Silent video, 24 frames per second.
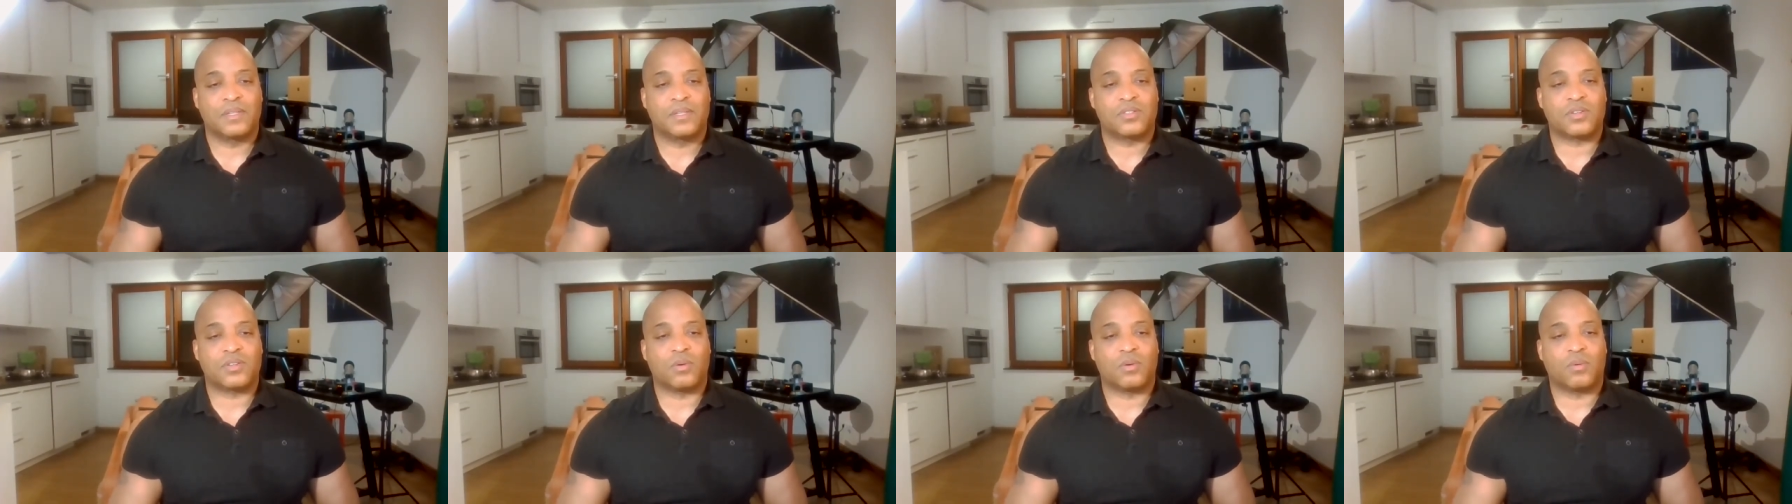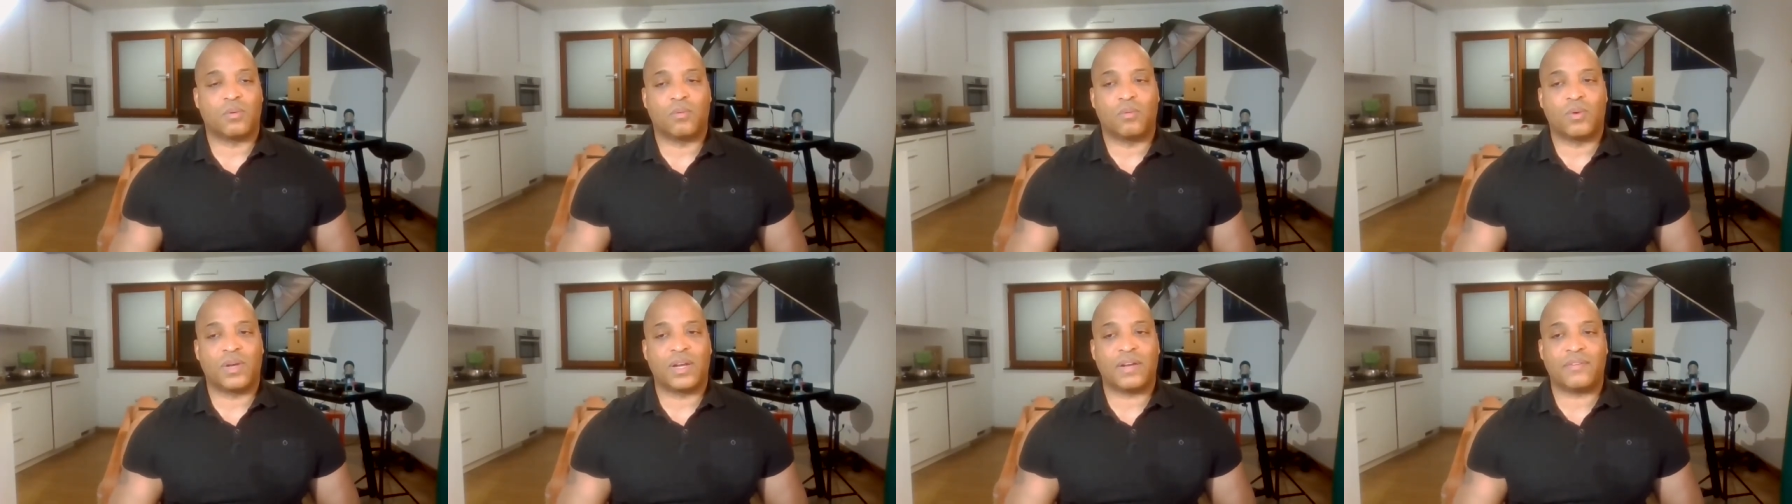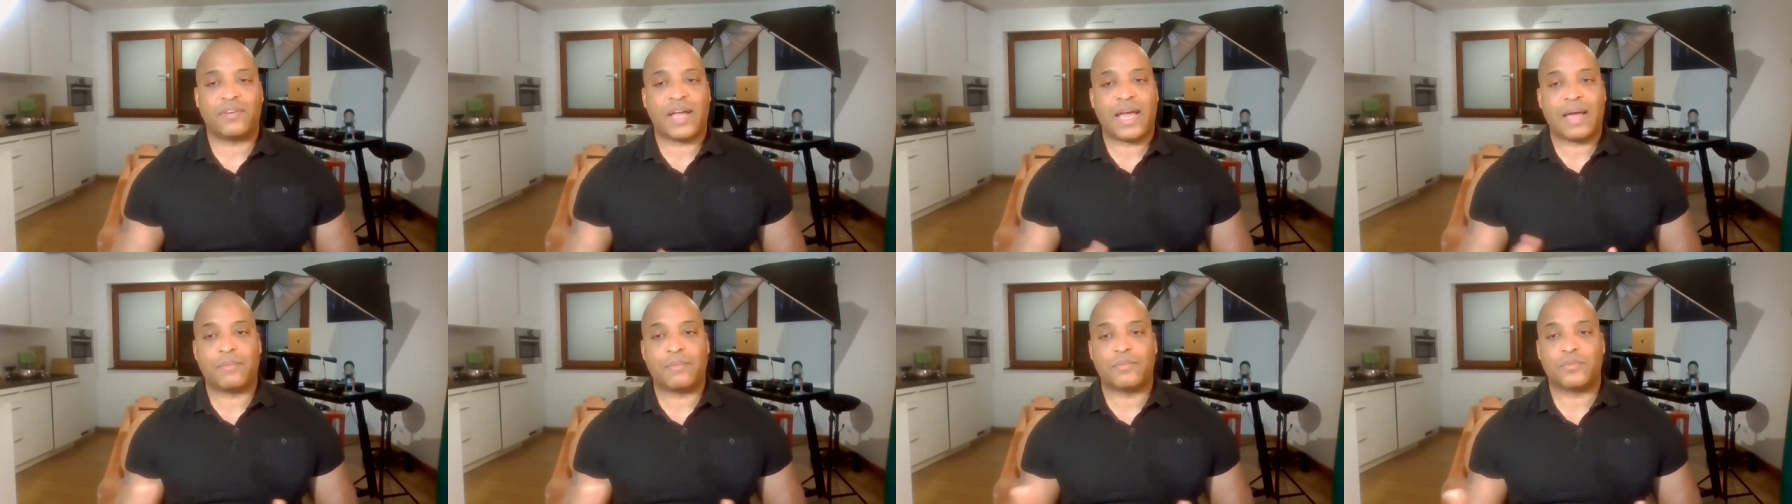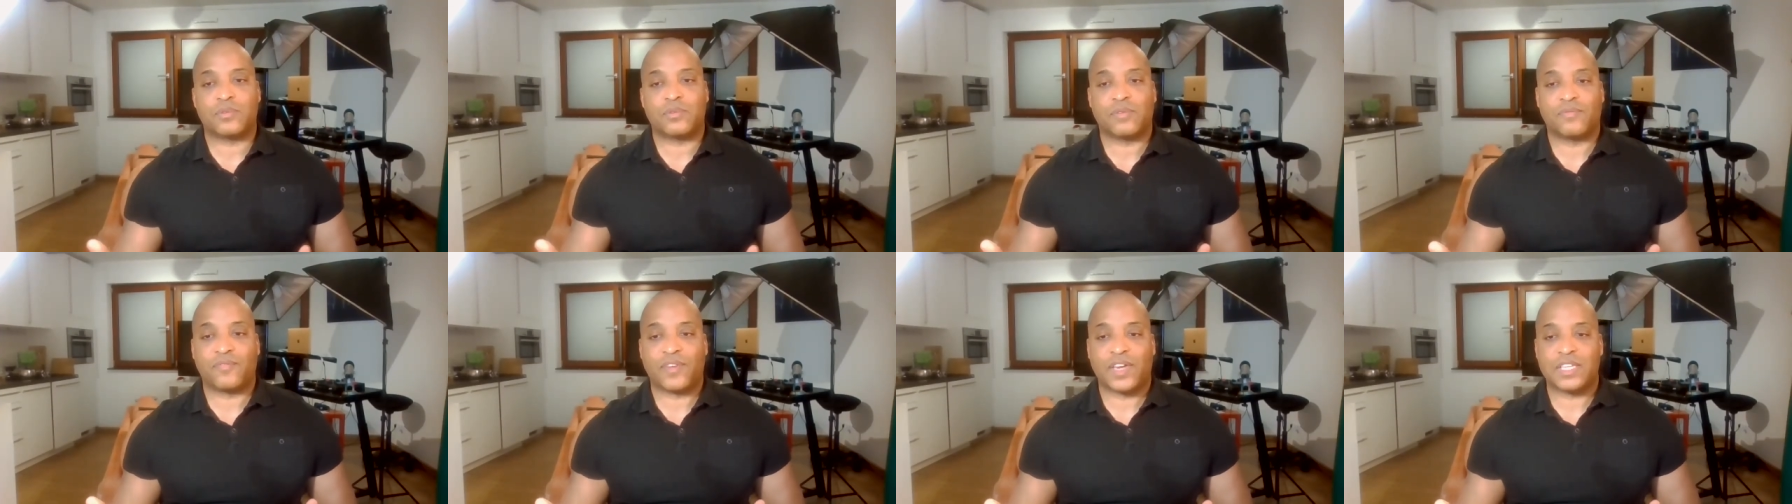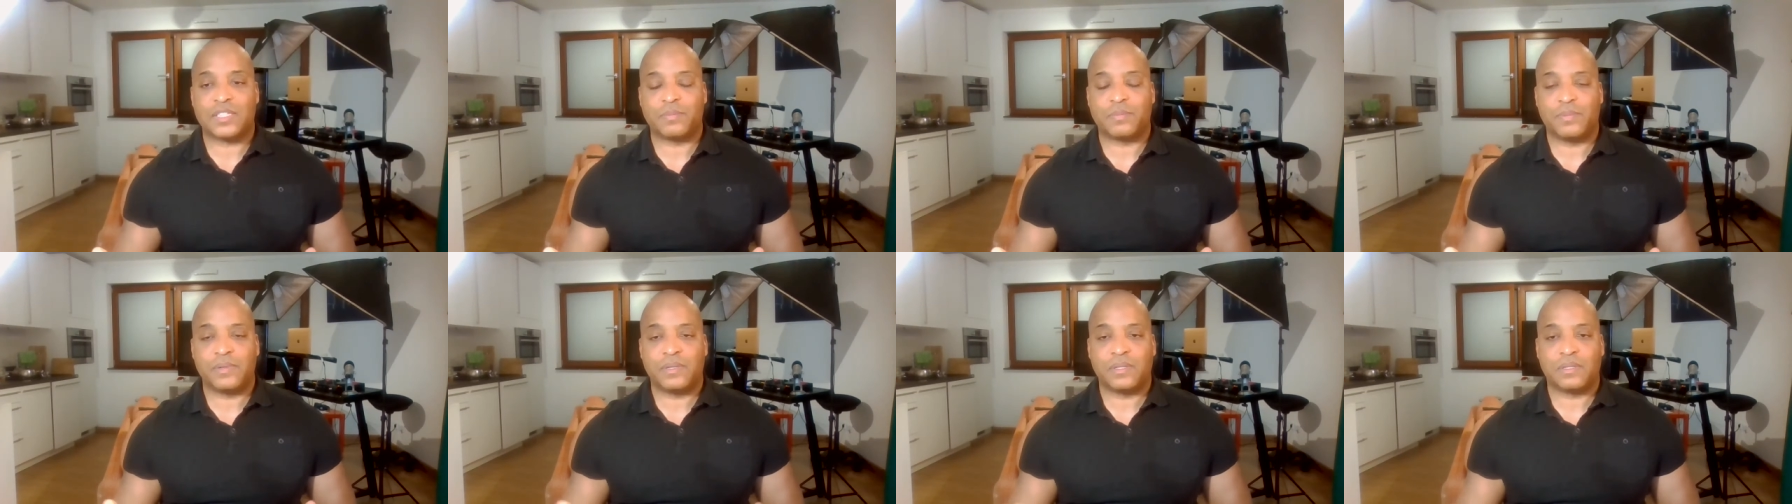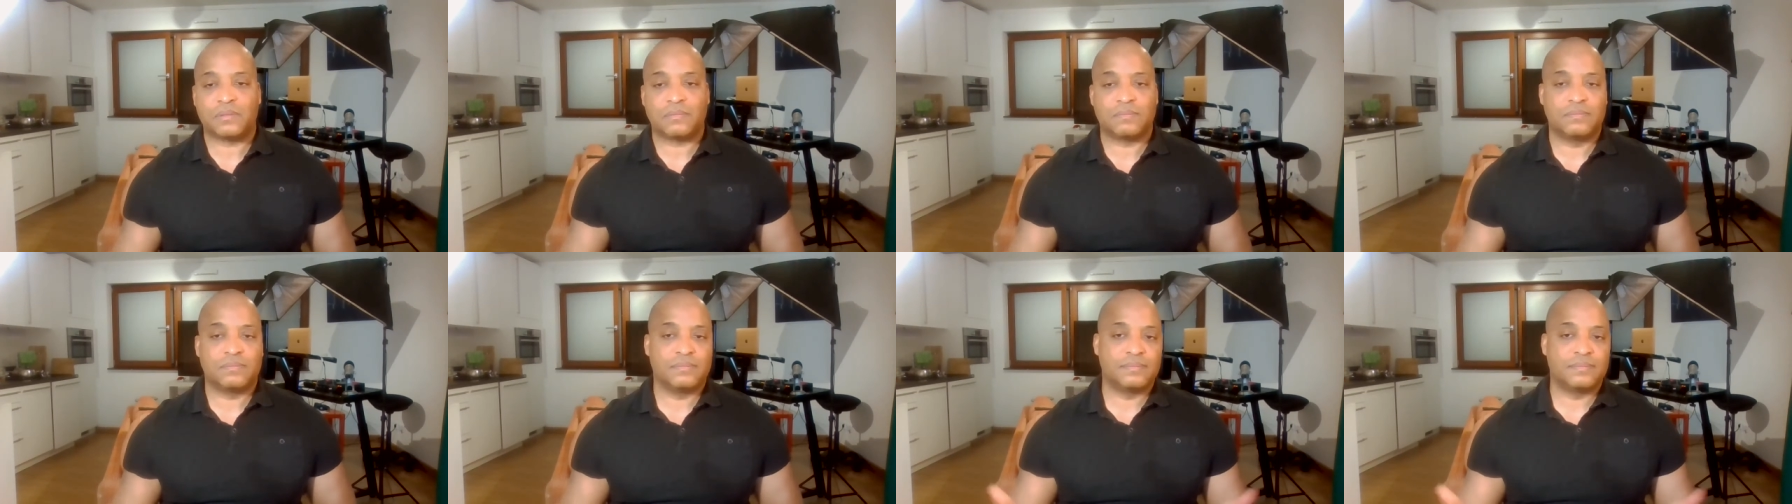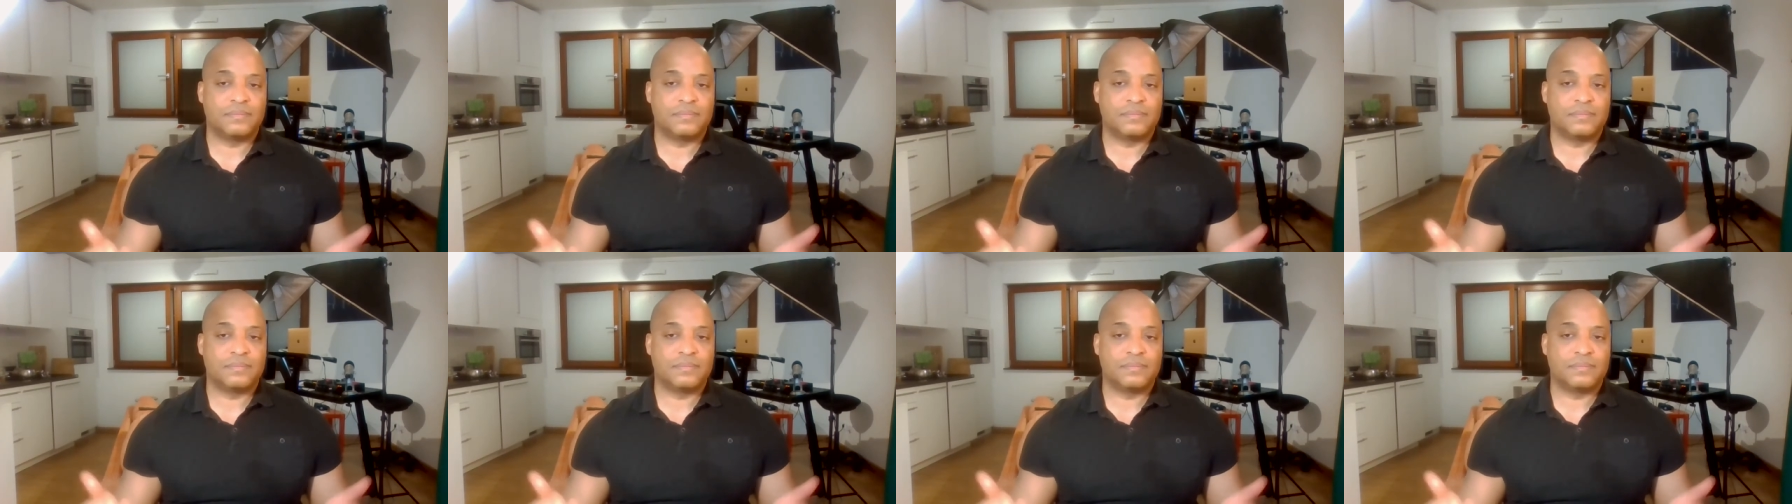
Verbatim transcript: So whatever happens with Facebook,